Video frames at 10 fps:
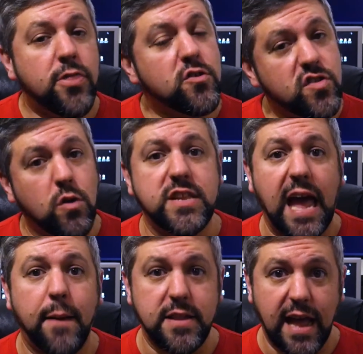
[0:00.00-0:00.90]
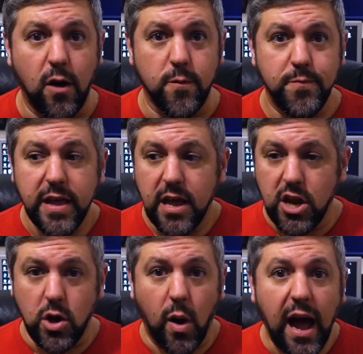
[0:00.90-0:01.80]
and there's no tapping out.
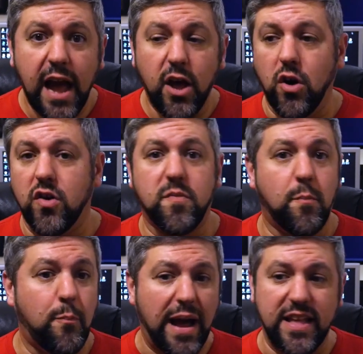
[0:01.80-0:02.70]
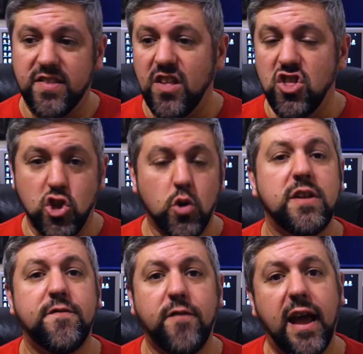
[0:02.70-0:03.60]
You know, eye hooks, bites,
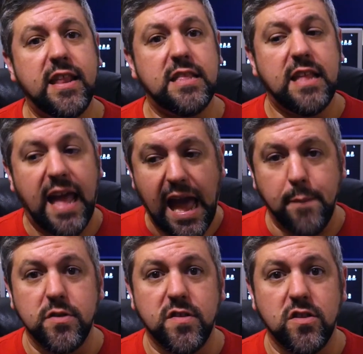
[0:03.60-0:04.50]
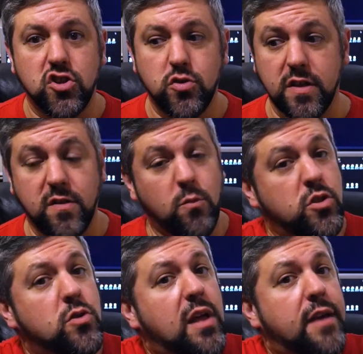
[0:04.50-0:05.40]
dirty fighting happens in the streets, and
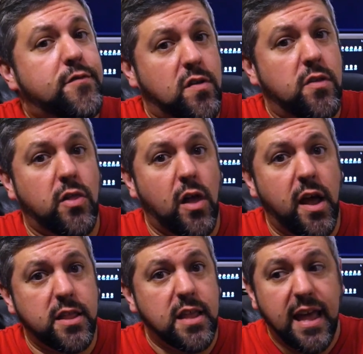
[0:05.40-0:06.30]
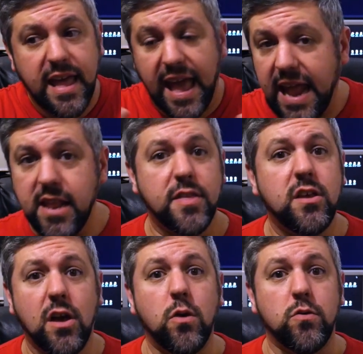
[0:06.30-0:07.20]
when your life is on the line,
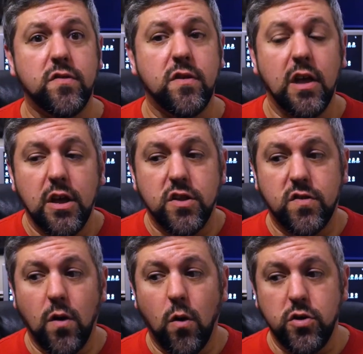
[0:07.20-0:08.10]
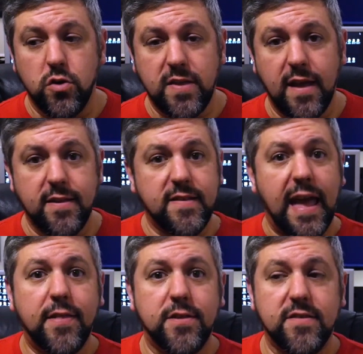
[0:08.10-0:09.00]
anything goes. So you take these
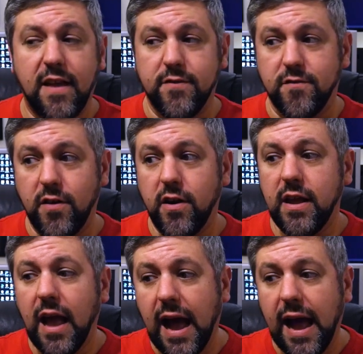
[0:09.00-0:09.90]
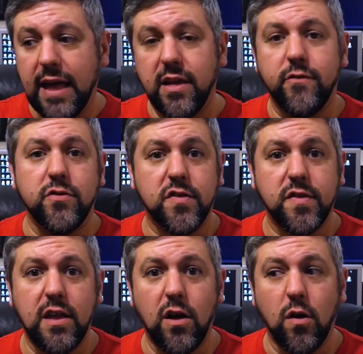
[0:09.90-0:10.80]
athletes that have this very high level of
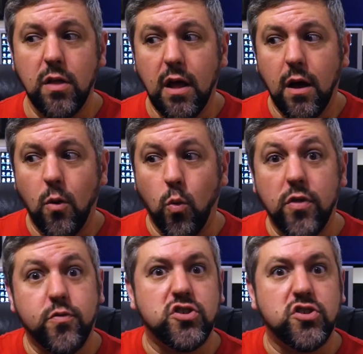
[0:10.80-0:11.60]
skill with